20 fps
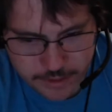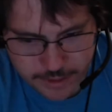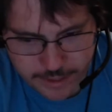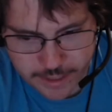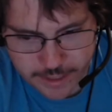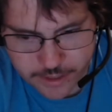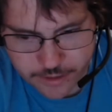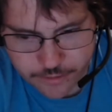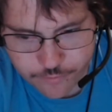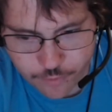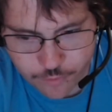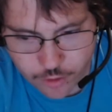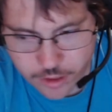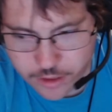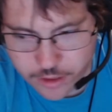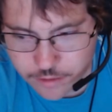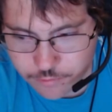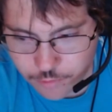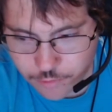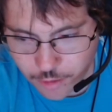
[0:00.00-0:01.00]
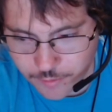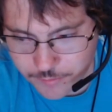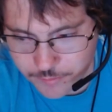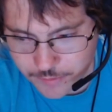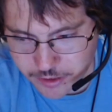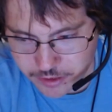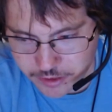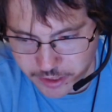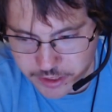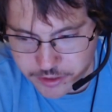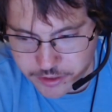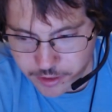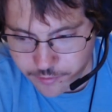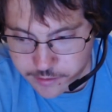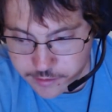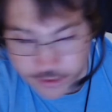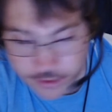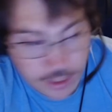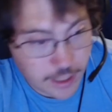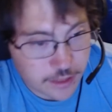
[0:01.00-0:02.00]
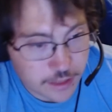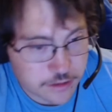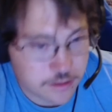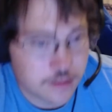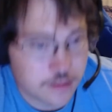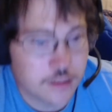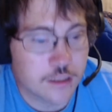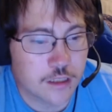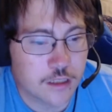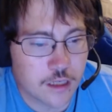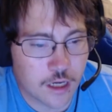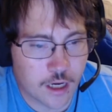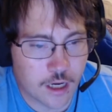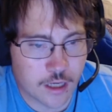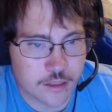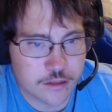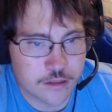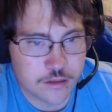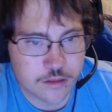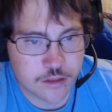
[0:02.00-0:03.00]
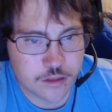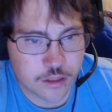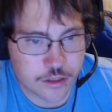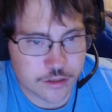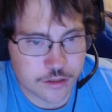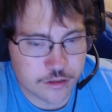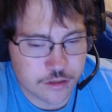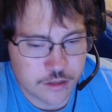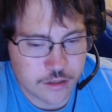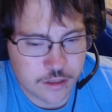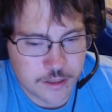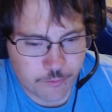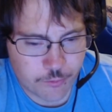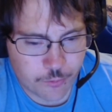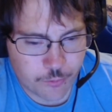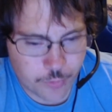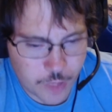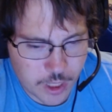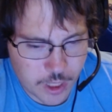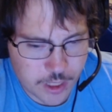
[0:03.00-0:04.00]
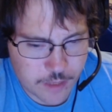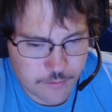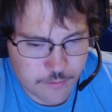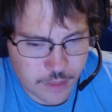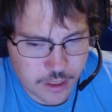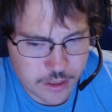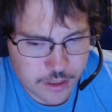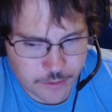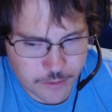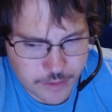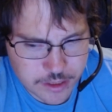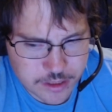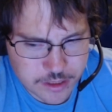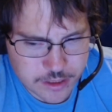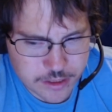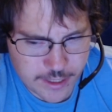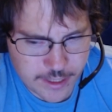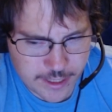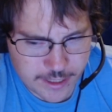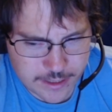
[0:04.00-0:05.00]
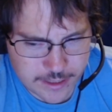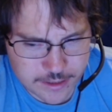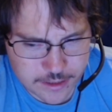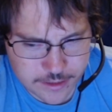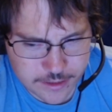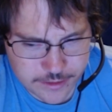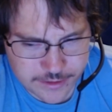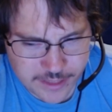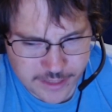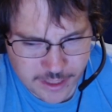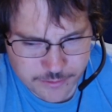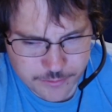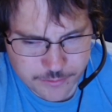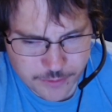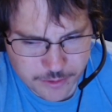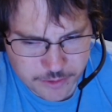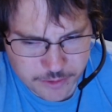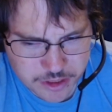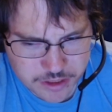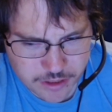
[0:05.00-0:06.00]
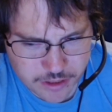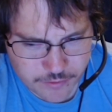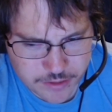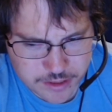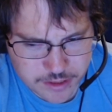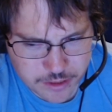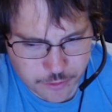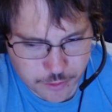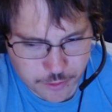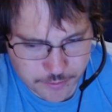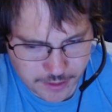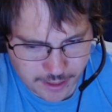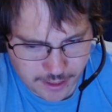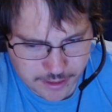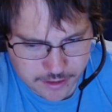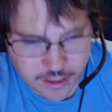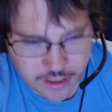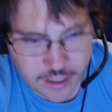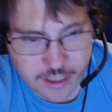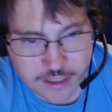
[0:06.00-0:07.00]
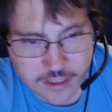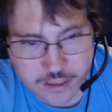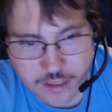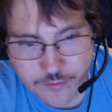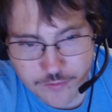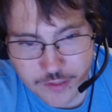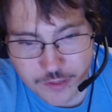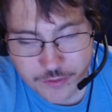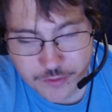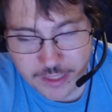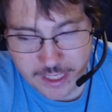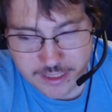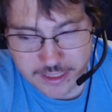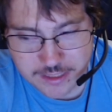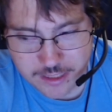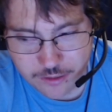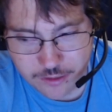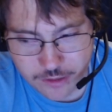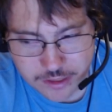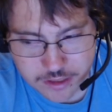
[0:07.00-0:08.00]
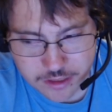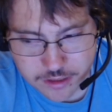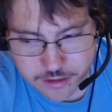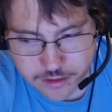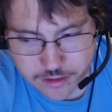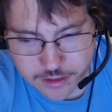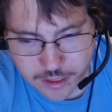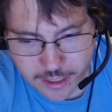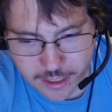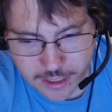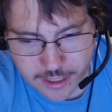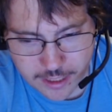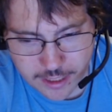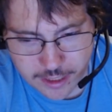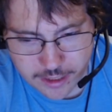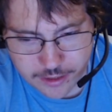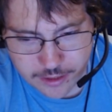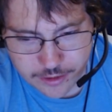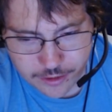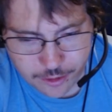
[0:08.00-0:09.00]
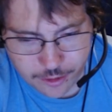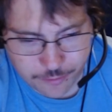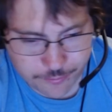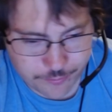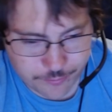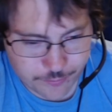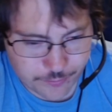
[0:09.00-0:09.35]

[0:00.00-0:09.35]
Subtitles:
in handy for Roman military stuff. Yes. So pretty much that pretty much covers the Rubicon. If anyone has any questions, I hope.